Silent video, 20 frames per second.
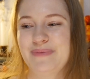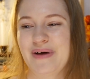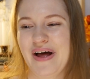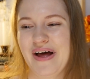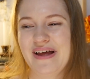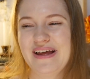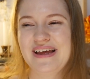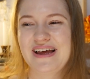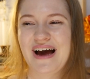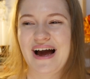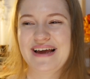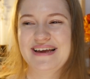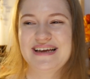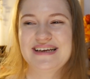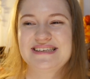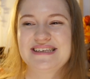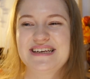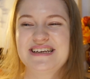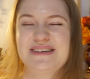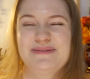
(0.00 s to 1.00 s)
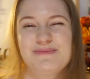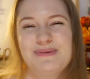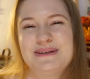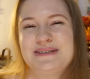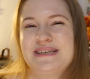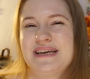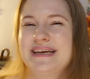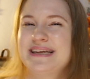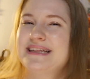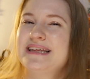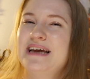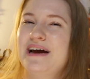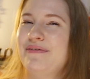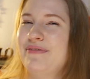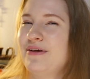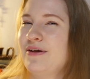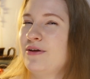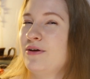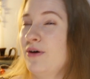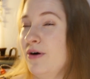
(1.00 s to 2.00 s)
but I guess I didn't particularly
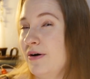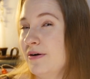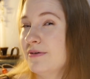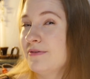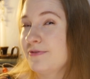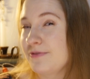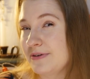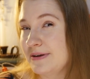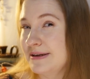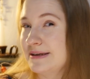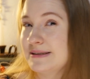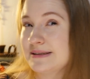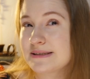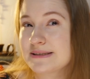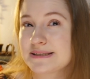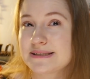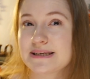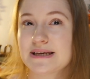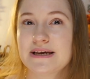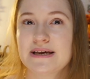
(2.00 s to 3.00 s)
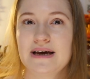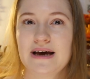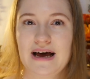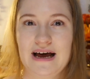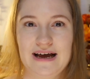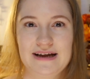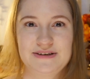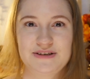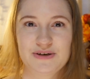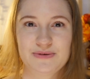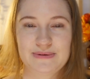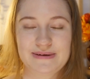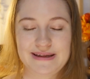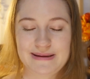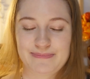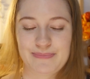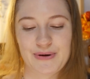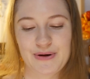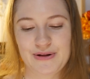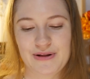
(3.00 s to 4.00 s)
have the confidence uh, to
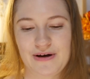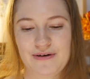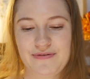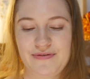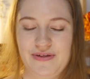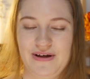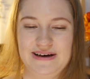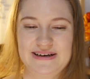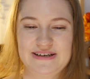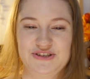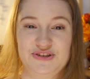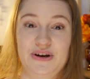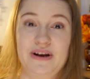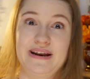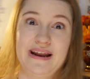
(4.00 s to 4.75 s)
really pull off Tharja.